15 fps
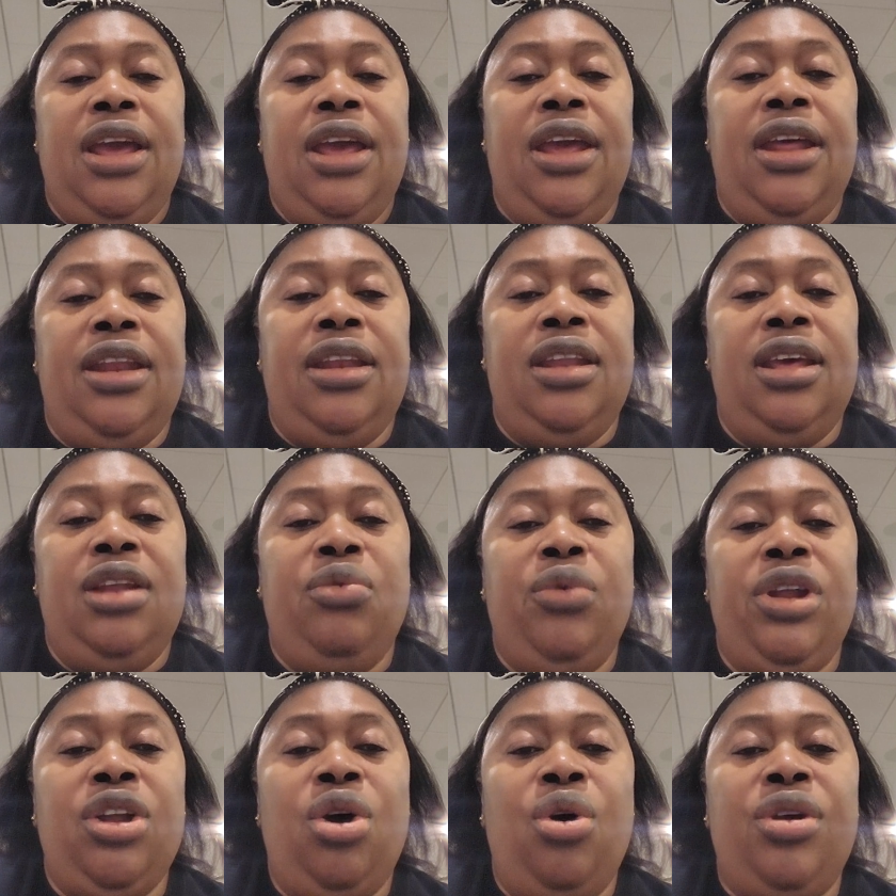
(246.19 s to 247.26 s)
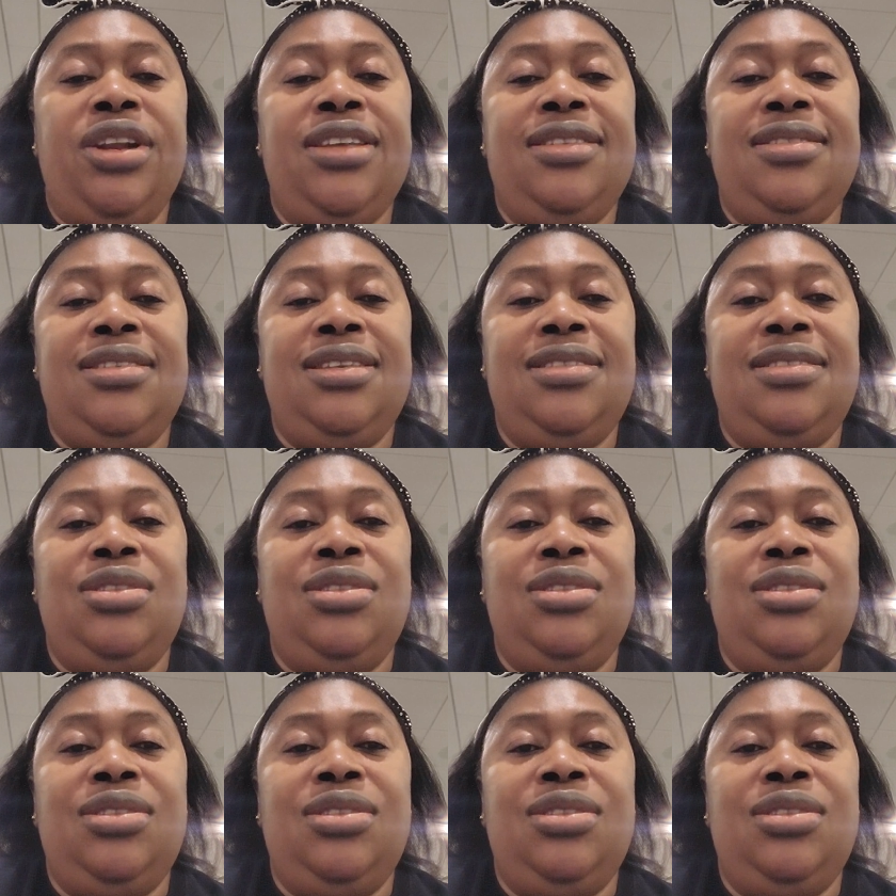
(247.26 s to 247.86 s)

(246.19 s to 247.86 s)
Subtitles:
And then when all is